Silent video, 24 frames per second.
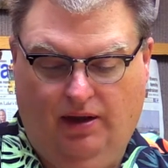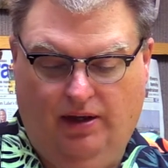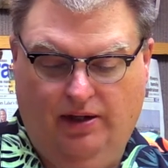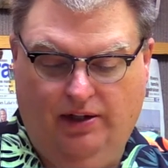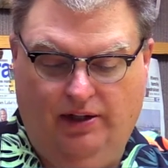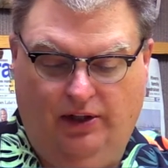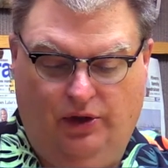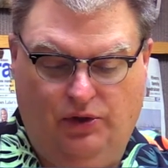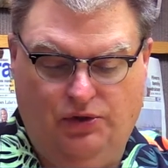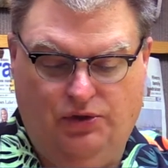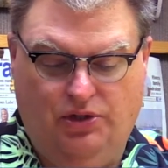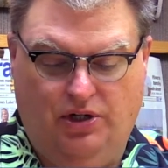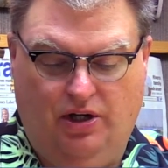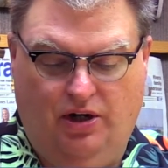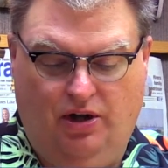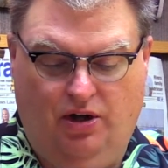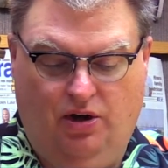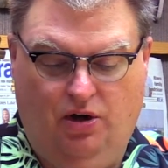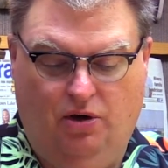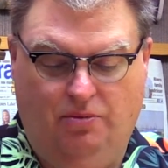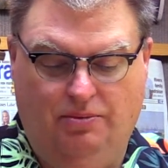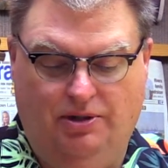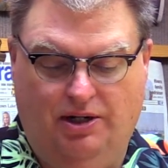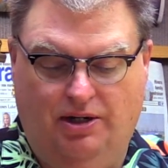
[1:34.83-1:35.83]
Closer to
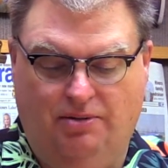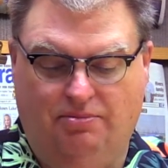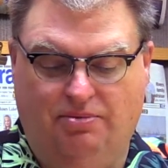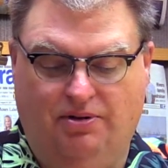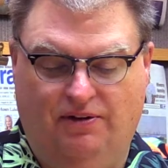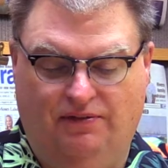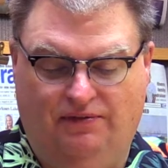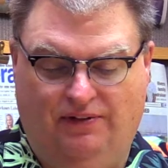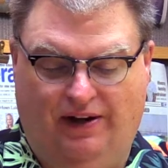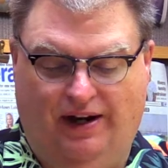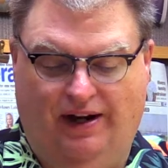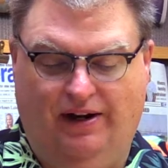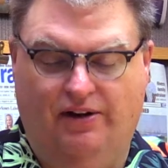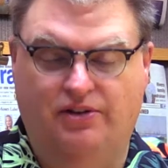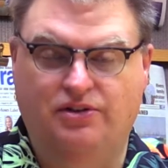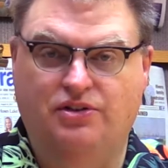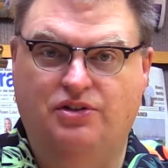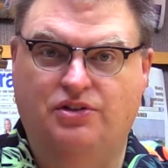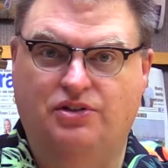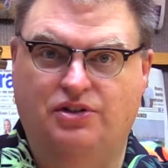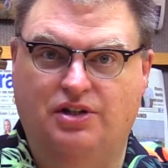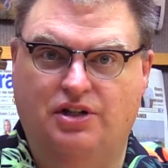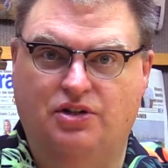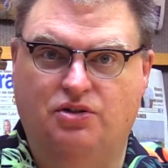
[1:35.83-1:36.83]
home, a number of fires
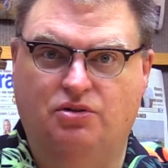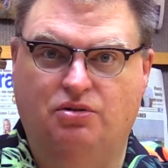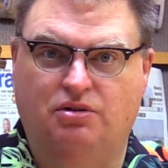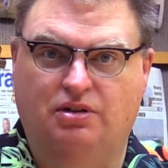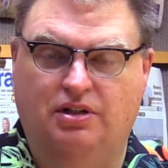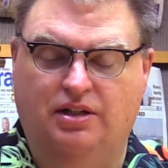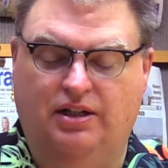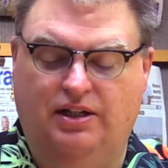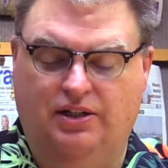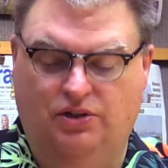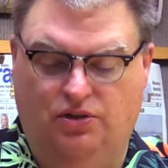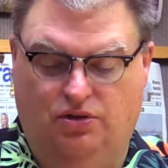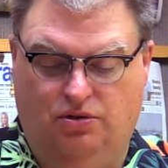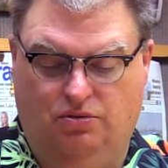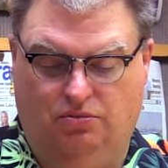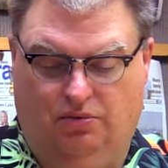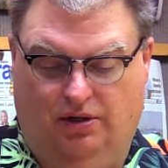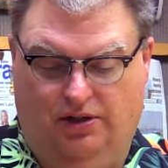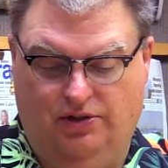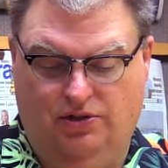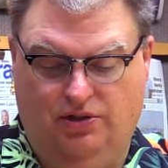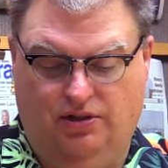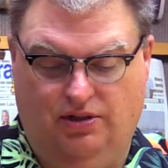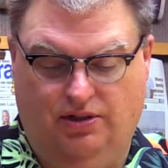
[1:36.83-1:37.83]
in central and eastern
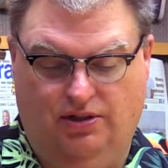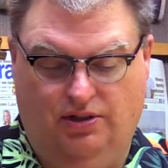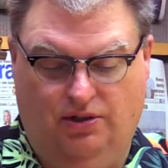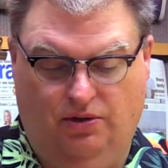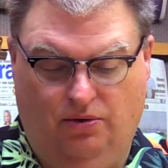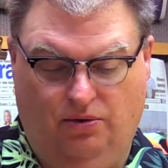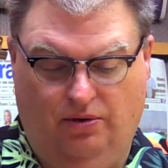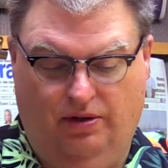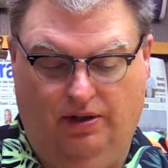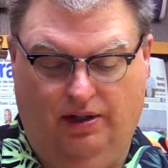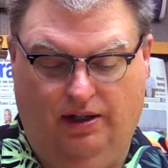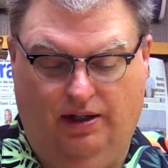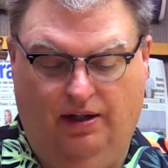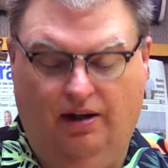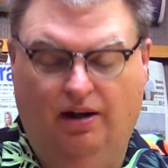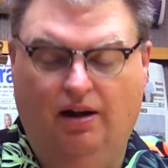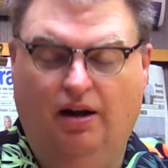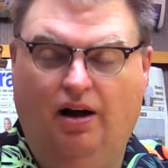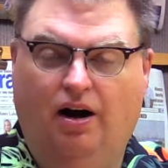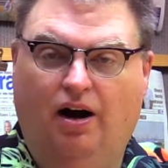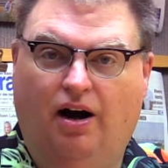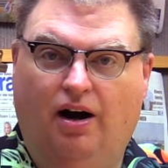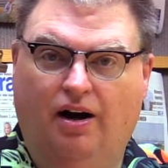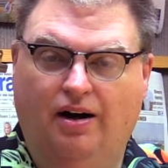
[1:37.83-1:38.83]
Washington and Oregon
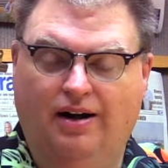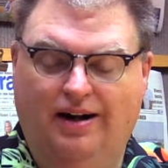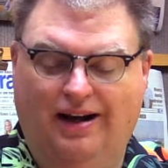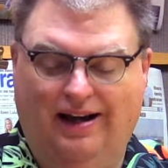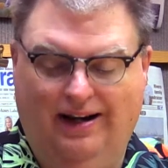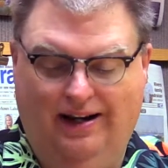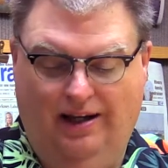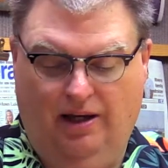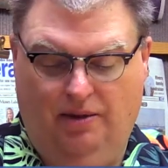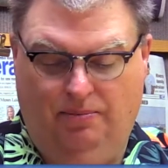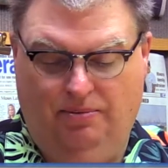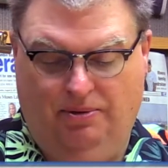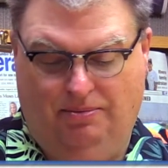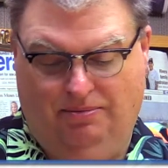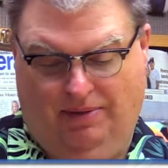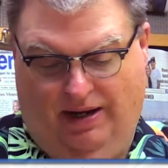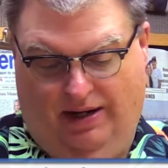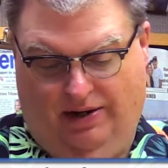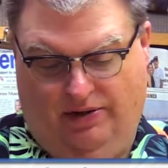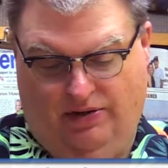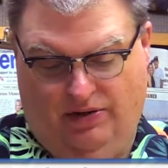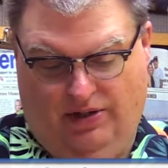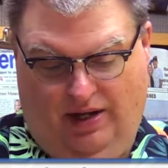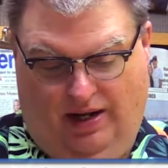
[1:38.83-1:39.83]
are not helping
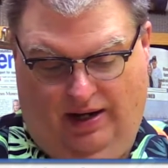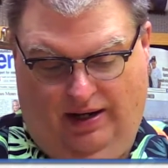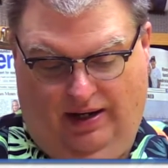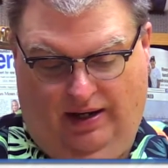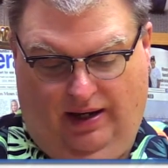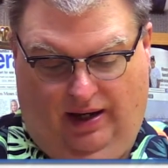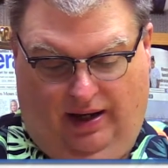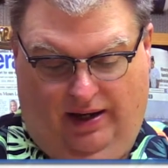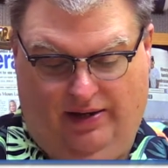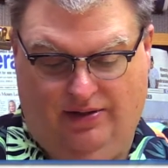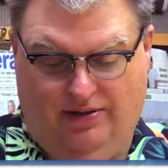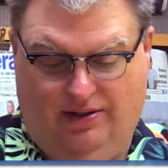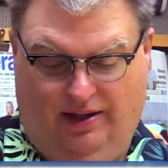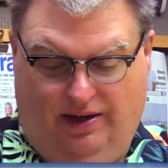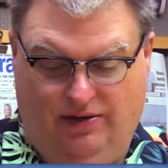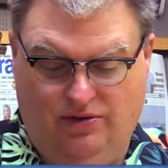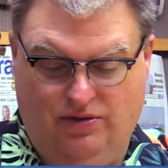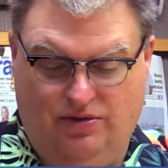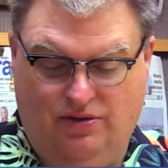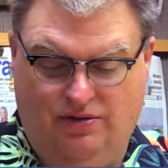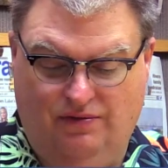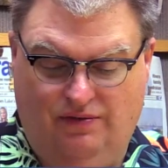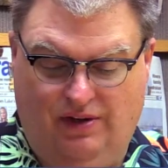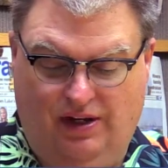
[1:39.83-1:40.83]
matters any, as
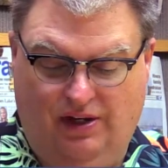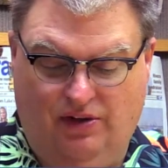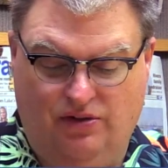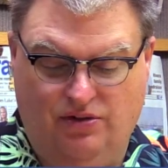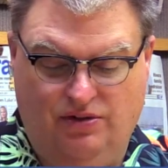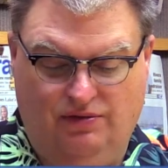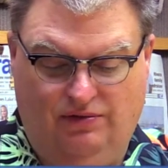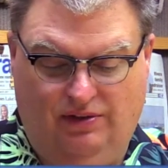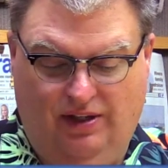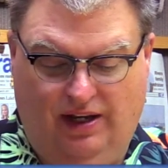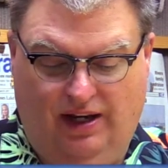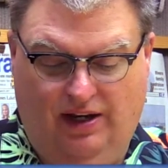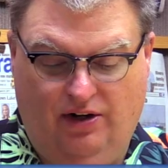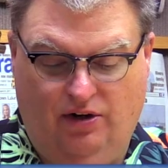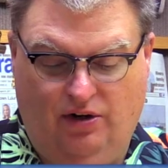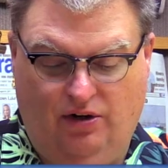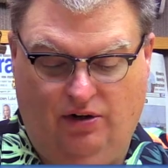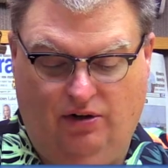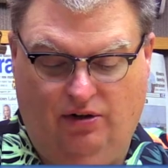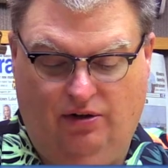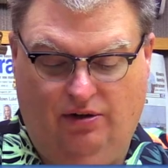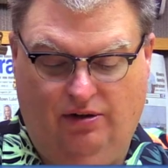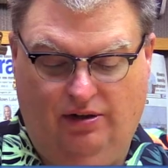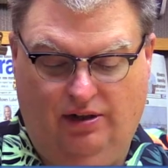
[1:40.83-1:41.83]
thousands of acres of land are
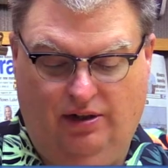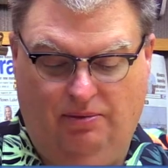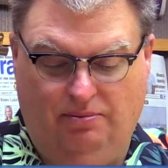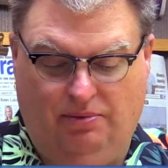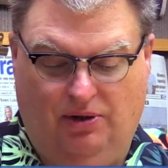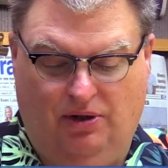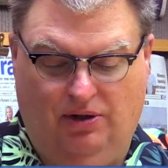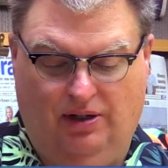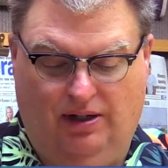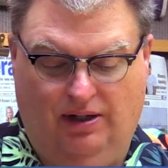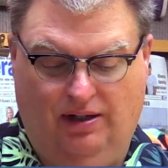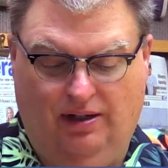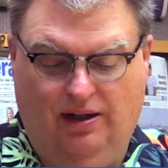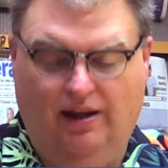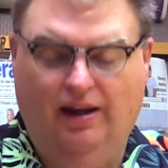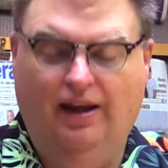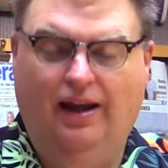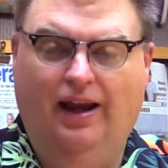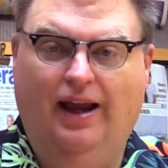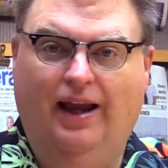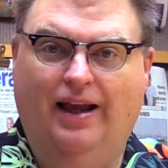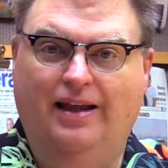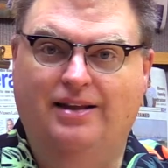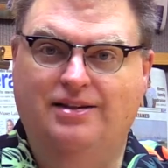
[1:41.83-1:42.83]
currently burning
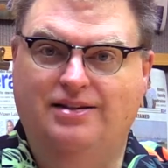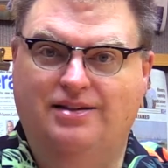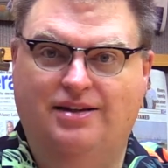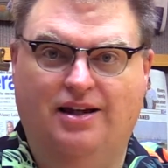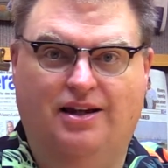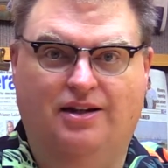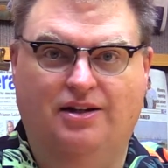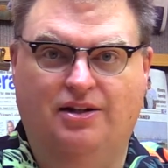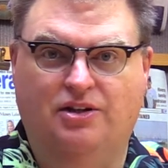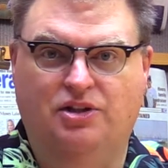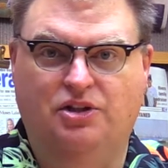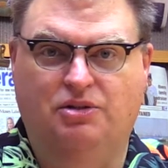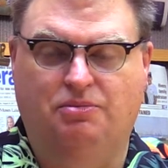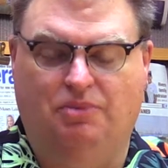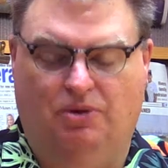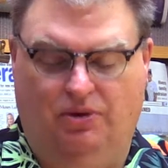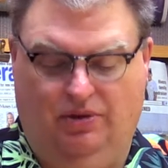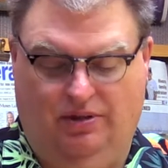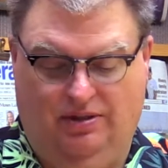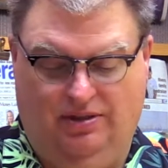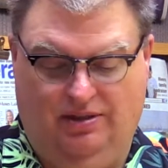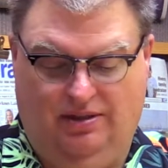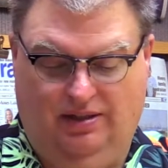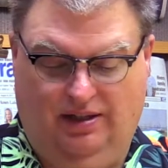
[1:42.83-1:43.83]
and sending
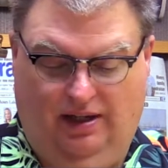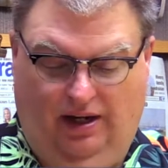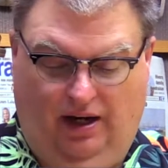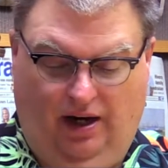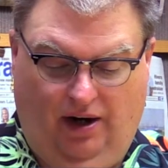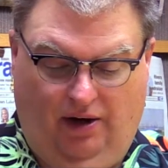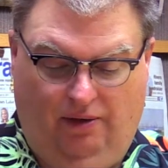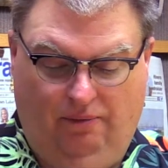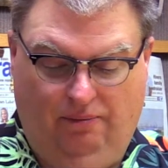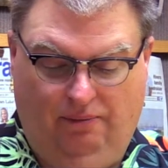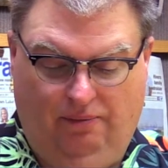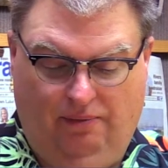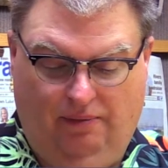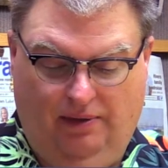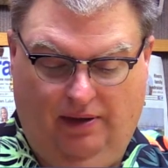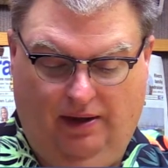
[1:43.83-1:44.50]
smoke into the air.